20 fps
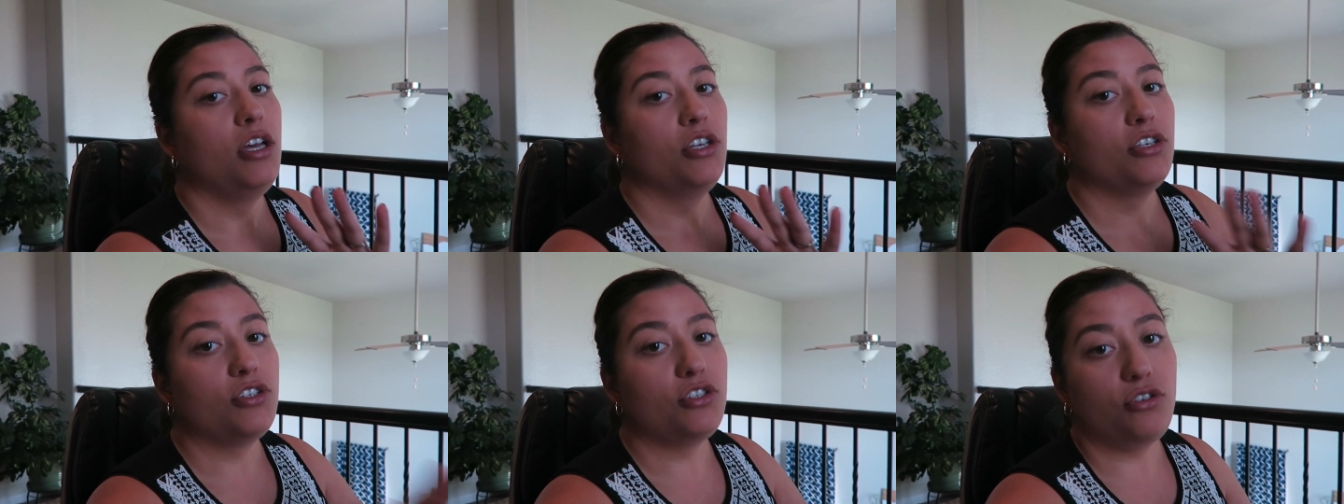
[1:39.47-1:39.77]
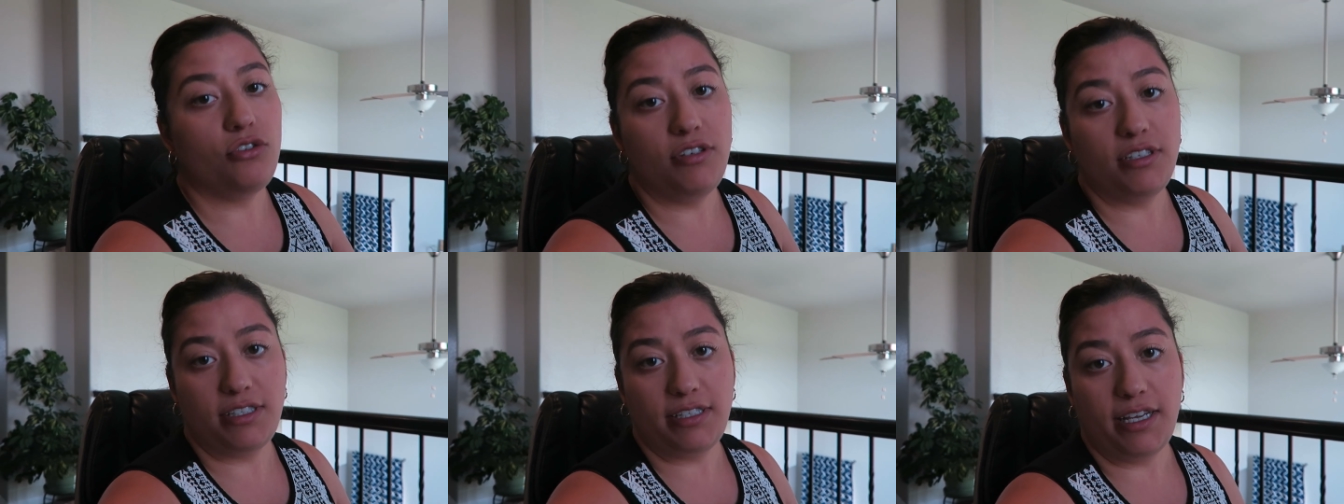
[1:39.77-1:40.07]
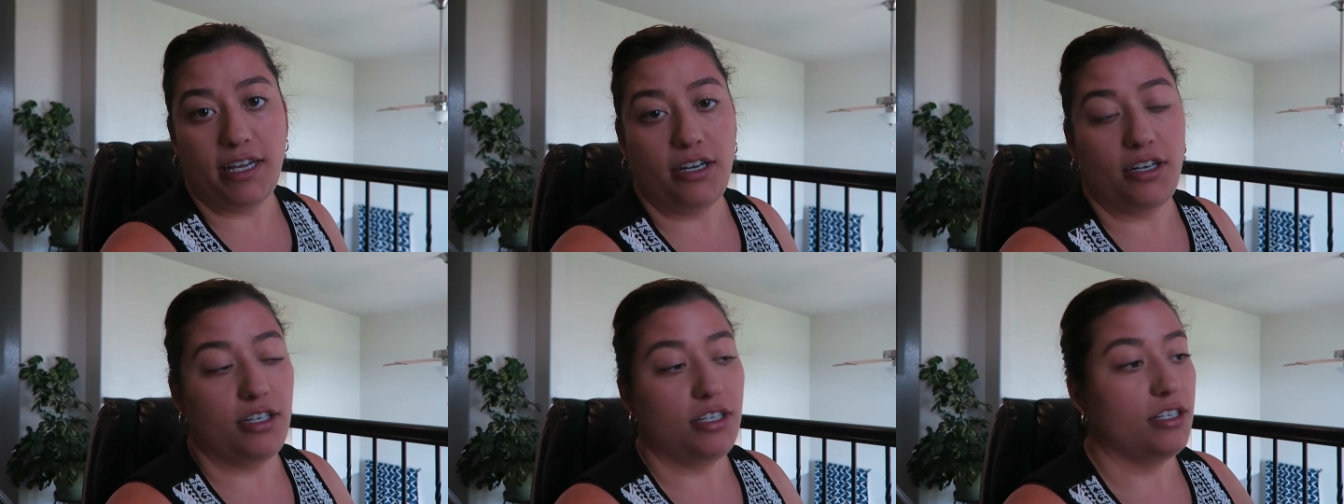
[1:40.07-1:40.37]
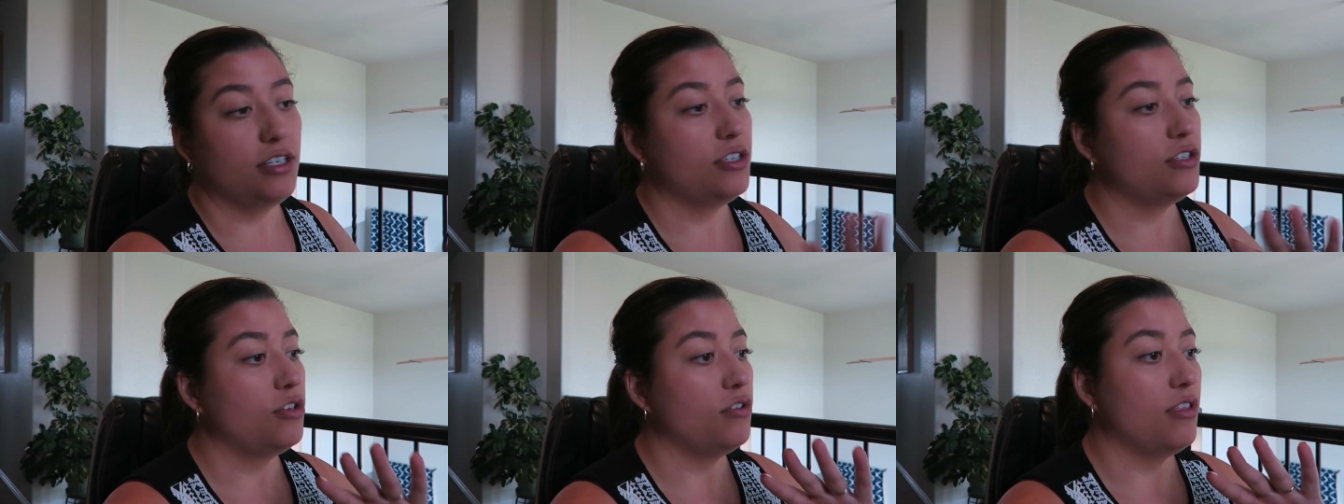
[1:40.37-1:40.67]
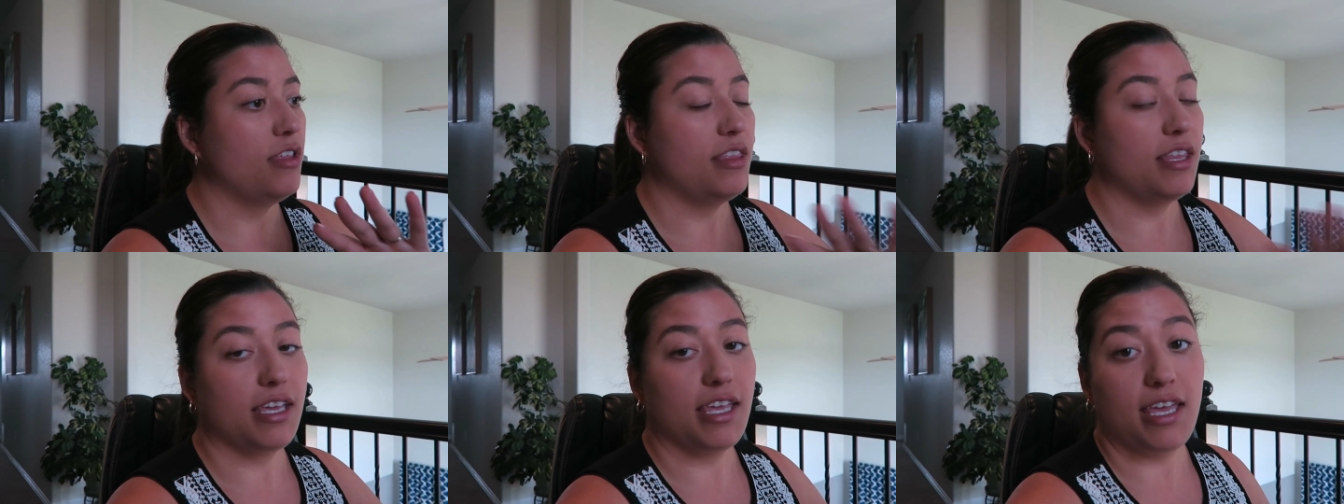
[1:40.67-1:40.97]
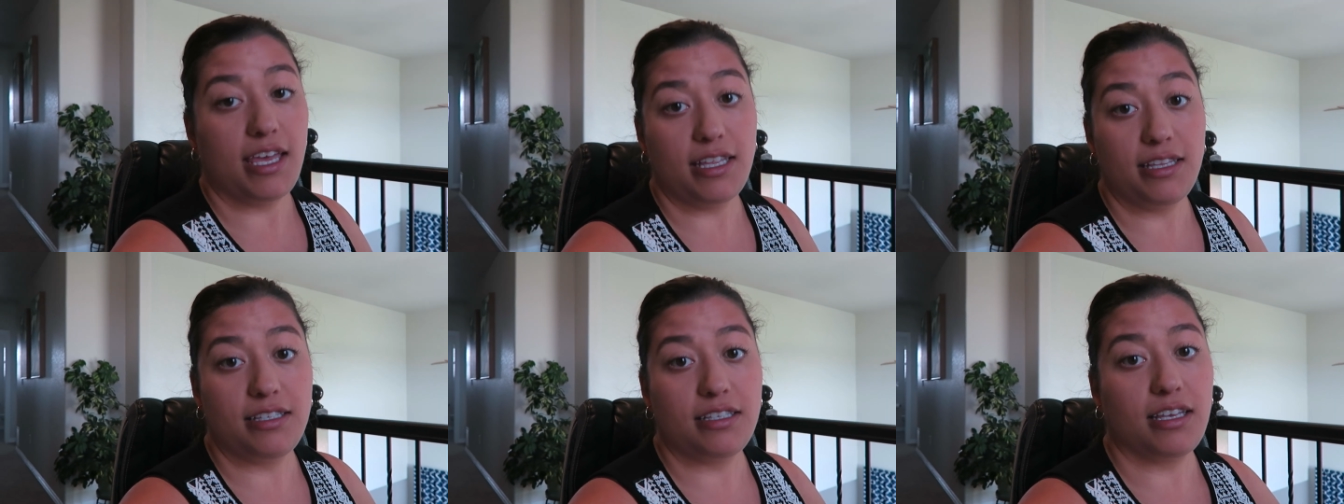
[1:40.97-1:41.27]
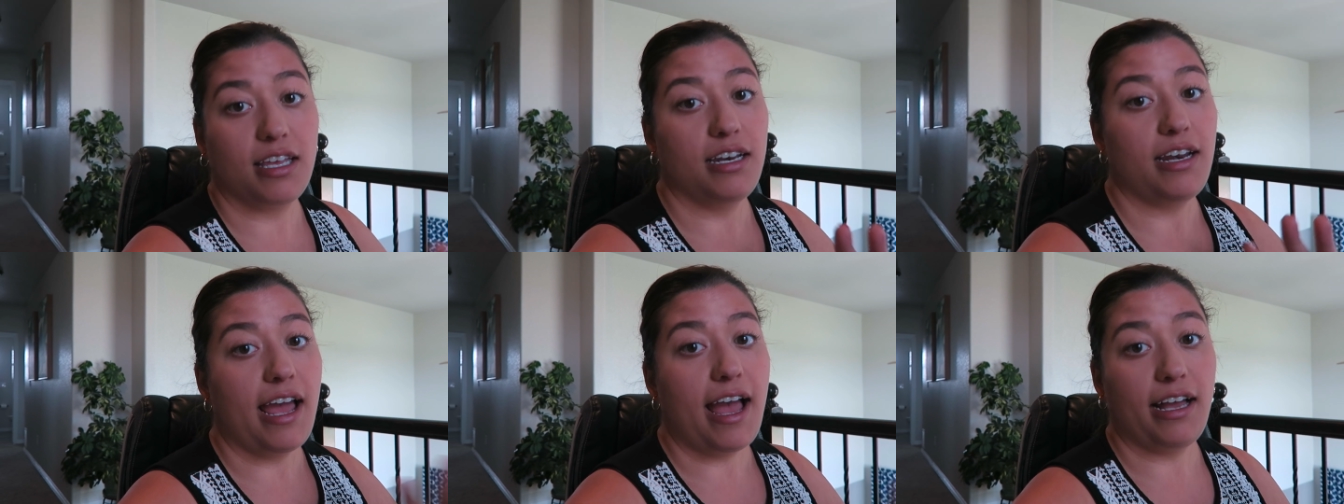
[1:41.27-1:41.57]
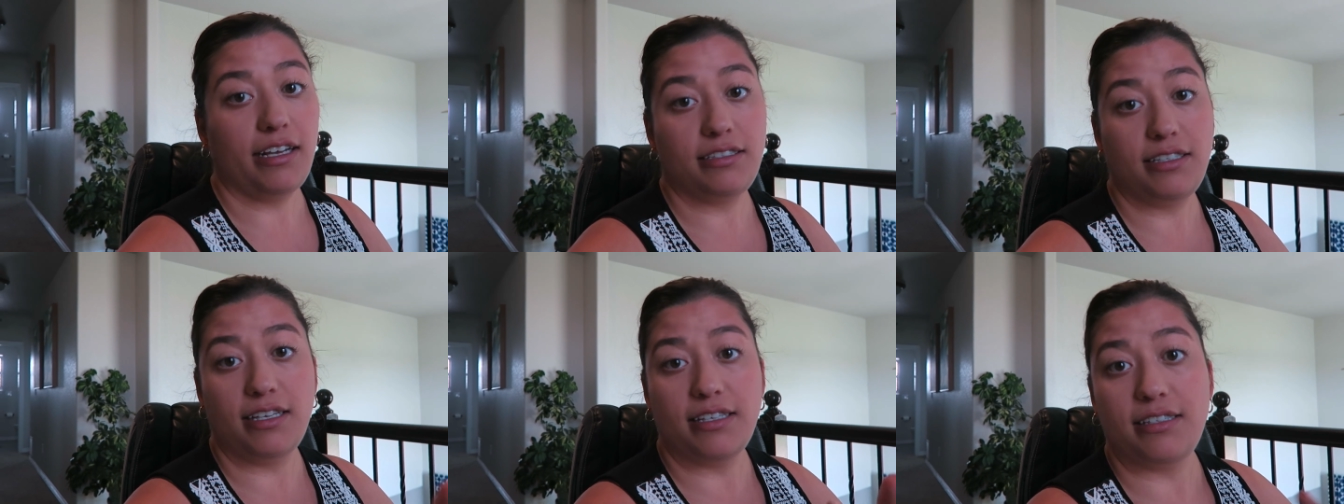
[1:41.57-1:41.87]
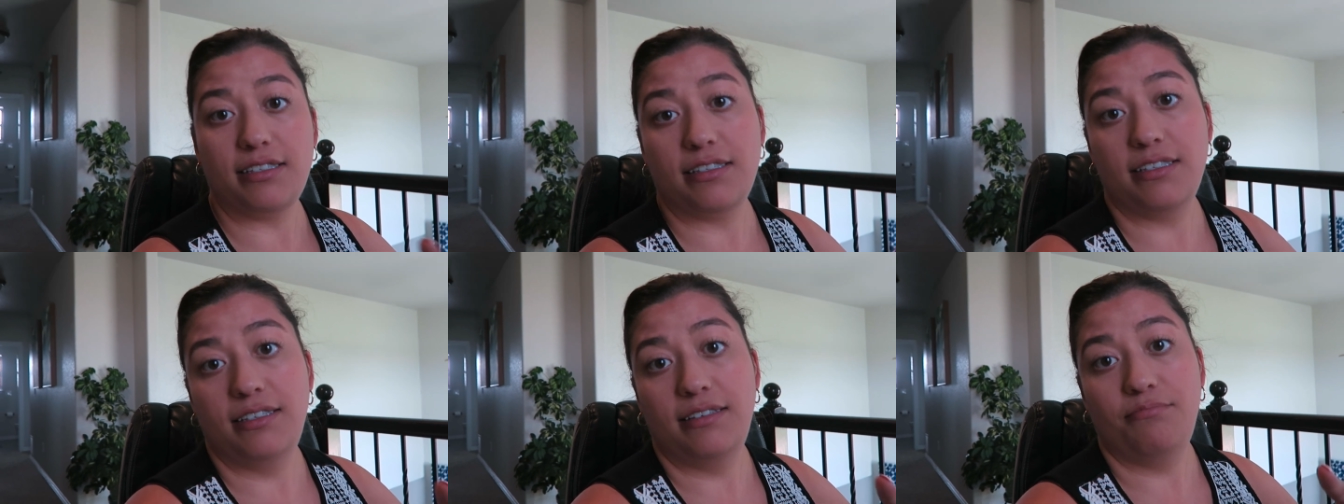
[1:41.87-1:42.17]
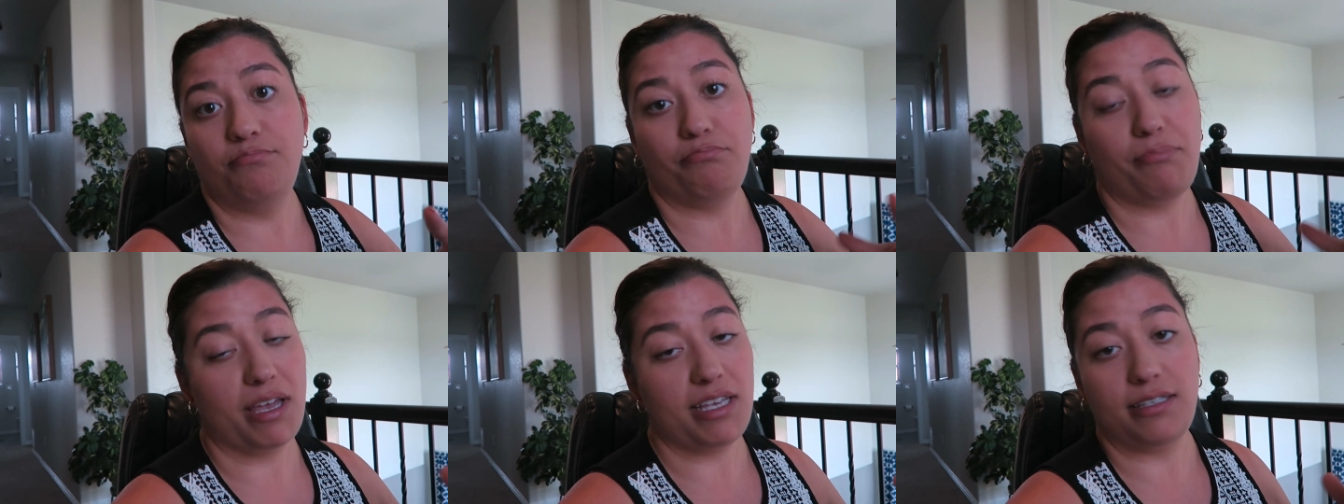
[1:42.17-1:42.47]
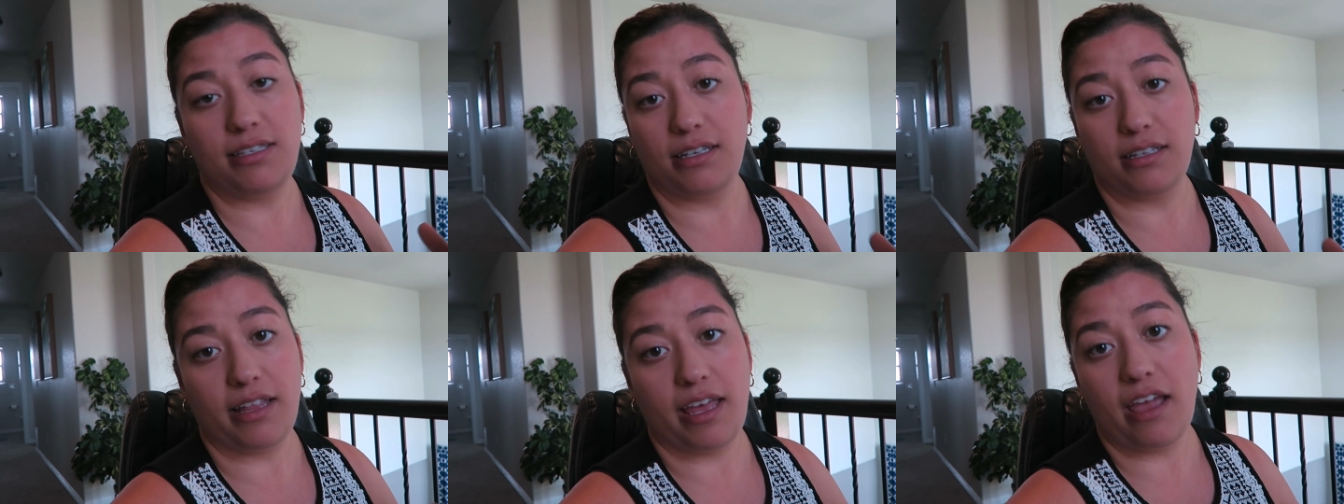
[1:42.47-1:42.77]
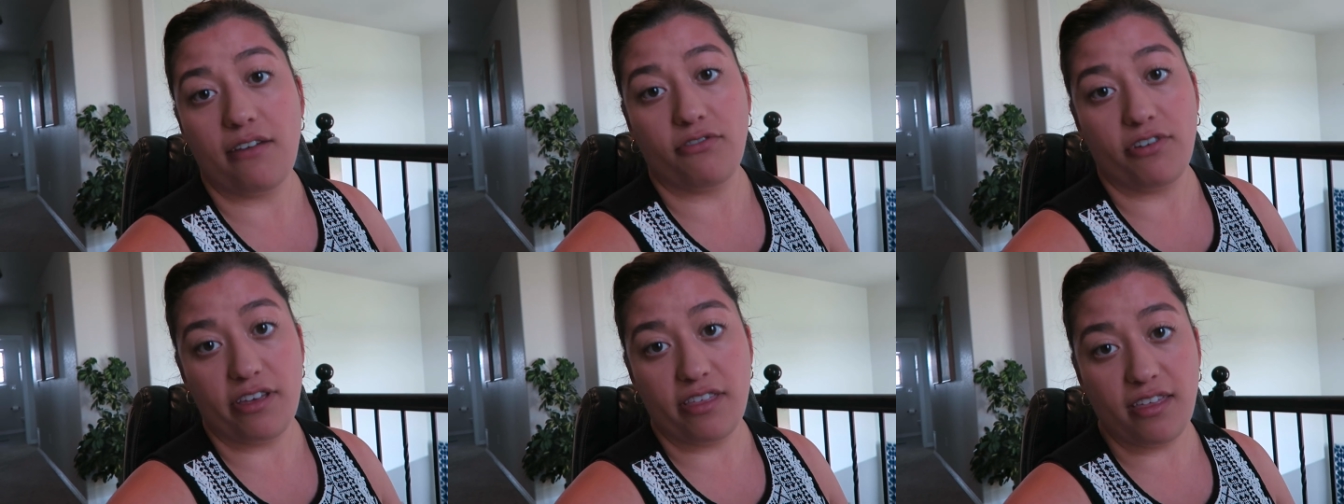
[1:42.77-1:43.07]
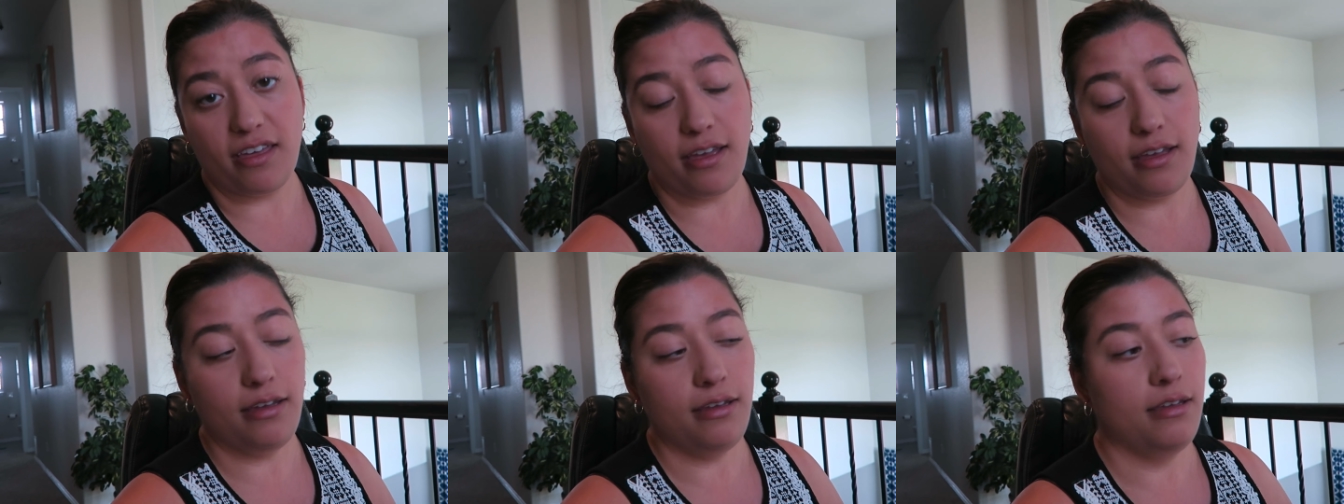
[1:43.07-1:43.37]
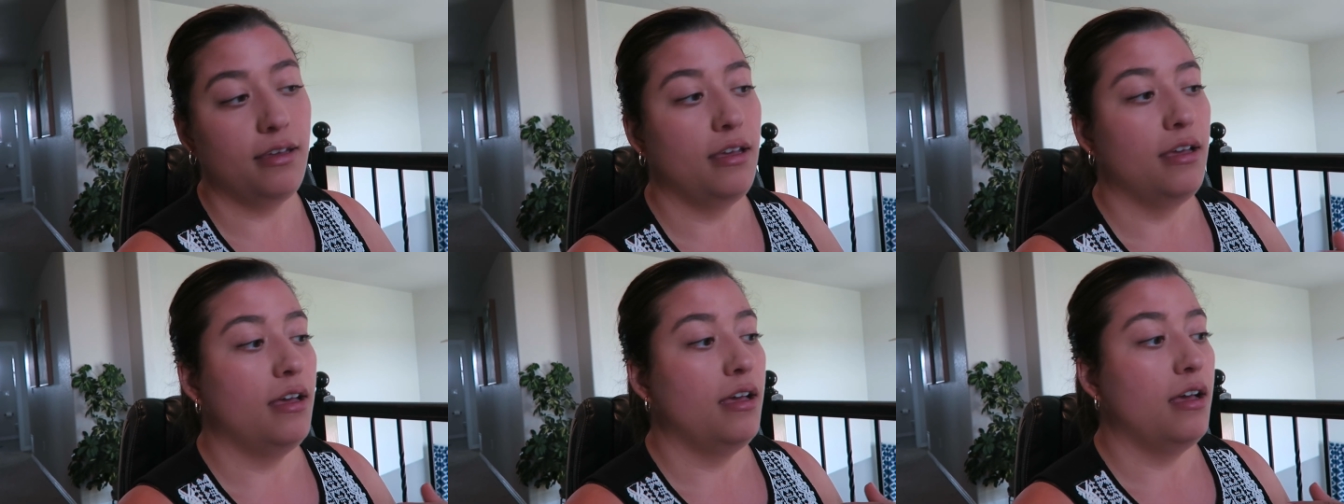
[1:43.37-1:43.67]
student-centered so that the kids can access basically everything.